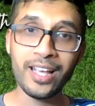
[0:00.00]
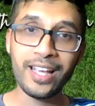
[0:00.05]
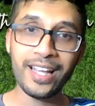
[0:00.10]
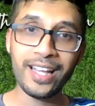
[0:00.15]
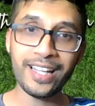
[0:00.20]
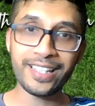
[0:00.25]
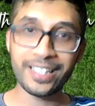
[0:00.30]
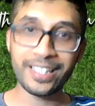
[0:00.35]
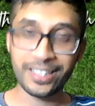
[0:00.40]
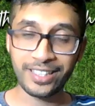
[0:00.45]

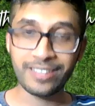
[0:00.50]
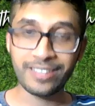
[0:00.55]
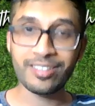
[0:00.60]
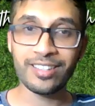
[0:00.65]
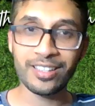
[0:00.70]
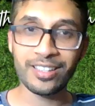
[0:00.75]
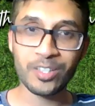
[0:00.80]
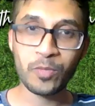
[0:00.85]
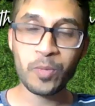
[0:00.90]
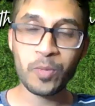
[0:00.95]
And
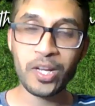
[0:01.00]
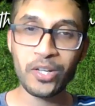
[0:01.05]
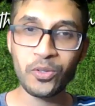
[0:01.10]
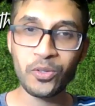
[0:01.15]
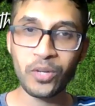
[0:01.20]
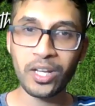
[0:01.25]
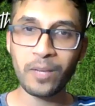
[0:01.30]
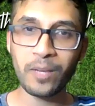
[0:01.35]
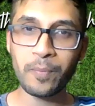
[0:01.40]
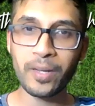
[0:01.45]
then Spain do
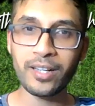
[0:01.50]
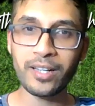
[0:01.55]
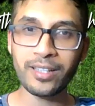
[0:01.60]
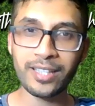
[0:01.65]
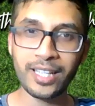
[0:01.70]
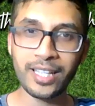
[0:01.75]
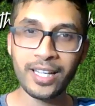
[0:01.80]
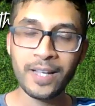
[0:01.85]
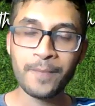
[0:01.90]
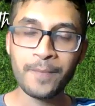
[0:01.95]
get a
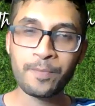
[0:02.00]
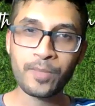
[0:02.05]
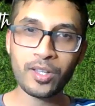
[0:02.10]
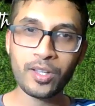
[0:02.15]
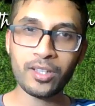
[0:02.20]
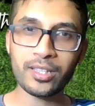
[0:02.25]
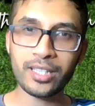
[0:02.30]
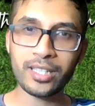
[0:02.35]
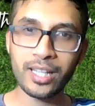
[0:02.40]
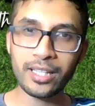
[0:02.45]
penalty
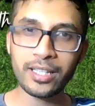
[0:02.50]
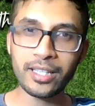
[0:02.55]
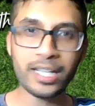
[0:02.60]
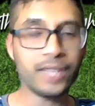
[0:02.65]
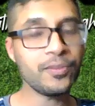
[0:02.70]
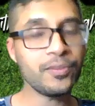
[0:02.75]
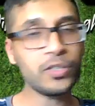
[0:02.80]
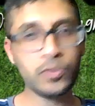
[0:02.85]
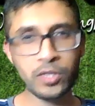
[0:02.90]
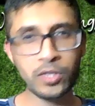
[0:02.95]
on the other
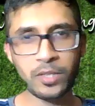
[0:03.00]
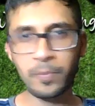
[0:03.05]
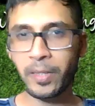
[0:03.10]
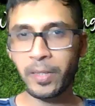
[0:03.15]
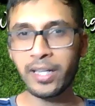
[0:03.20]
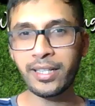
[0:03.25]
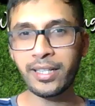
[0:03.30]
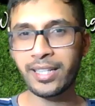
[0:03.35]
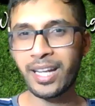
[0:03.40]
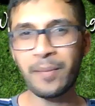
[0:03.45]
end, which was a
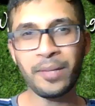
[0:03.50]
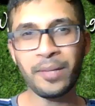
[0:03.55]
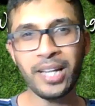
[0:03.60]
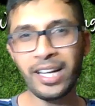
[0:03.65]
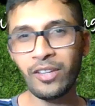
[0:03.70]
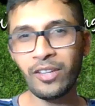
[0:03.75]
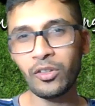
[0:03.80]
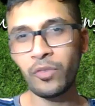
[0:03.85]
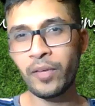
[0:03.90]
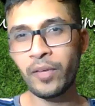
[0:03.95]
penalty. I mean, I
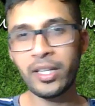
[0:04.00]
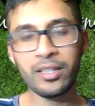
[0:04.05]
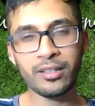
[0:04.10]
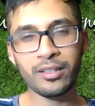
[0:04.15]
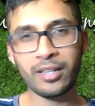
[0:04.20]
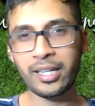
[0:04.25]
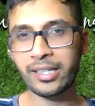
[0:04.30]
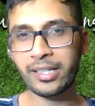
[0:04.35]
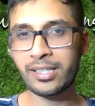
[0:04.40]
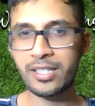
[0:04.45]
don't know, Van der
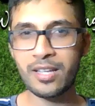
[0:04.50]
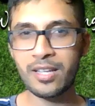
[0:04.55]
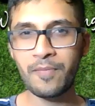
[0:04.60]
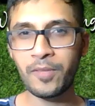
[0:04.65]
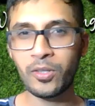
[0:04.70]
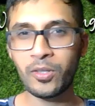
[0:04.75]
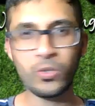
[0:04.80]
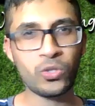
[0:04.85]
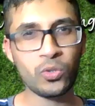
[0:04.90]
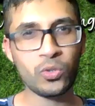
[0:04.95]
Gragt,
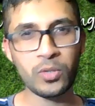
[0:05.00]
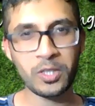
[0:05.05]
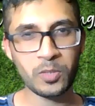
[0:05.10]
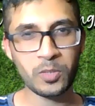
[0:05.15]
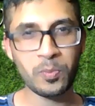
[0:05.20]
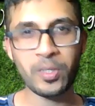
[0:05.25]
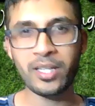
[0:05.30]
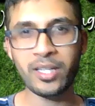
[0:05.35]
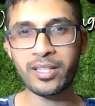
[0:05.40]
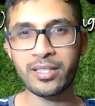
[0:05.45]
someone who's so
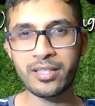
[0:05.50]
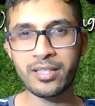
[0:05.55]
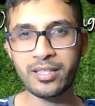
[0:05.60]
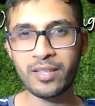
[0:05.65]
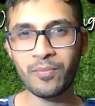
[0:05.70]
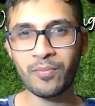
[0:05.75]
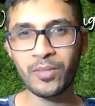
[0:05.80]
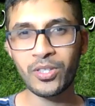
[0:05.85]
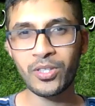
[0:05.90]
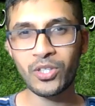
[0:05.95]
experienced,
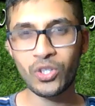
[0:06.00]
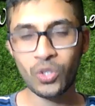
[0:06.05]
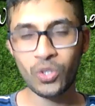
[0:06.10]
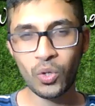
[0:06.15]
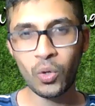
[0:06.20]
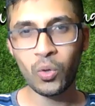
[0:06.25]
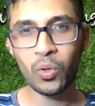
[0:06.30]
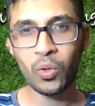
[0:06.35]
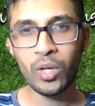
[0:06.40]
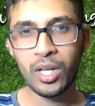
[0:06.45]
someone
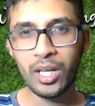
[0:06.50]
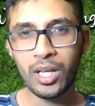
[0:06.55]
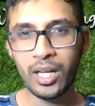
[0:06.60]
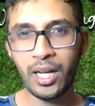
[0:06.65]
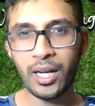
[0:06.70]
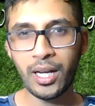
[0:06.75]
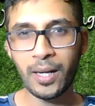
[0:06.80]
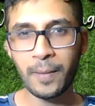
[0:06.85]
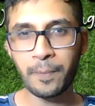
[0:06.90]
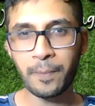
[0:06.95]
so,
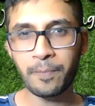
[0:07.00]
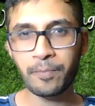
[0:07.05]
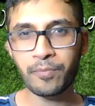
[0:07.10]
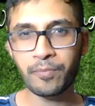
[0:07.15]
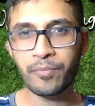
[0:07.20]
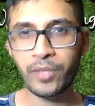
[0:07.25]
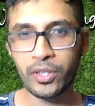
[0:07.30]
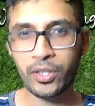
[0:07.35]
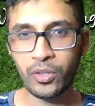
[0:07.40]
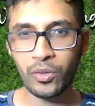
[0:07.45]

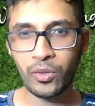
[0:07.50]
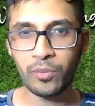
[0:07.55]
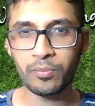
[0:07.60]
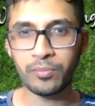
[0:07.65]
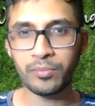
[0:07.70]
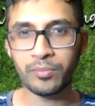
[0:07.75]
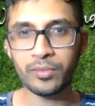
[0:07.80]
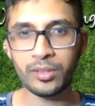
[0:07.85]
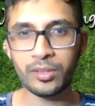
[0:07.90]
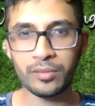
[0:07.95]

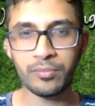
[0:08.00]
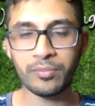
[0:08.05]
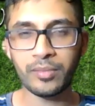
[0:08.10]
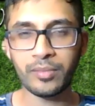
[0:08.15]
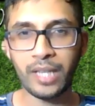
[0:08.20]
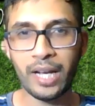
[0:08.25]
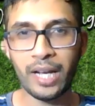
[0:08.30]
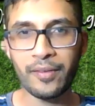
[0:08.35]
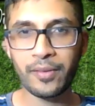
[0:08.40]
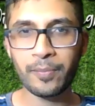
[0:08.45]

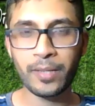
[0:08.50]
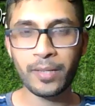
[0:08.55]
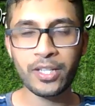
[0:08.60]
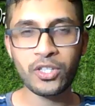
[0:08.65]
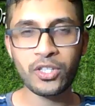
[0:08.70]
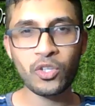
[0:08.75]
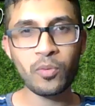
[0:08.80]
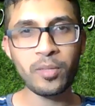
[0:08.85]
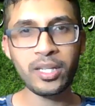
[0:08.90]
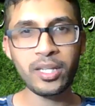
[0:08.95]
having played
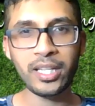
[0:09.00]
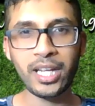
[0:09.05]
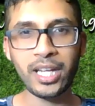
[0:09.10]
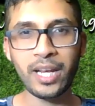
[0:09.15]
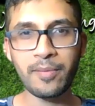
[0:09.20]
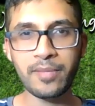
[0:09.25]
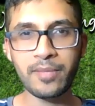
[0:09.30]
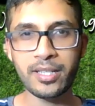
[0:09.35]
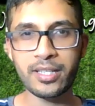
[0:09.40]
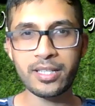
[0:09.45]
so many
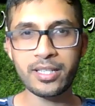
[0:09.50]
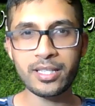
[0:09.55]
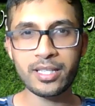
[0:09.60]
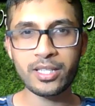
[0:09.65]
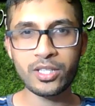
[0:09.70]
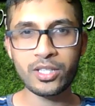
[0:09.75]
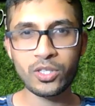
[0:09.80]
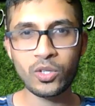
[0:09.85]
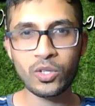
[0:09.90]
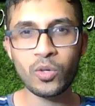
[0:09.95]
games and
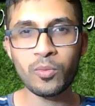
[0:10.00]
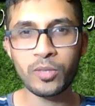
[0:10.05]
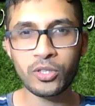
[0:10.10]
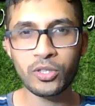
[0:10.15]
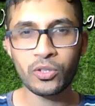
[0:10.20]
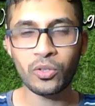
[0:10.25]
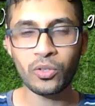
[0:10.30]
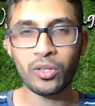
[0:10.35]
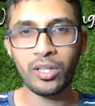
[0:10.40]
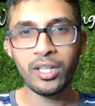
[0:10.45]
is so
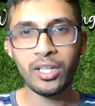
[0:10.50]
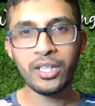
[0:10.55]
mature,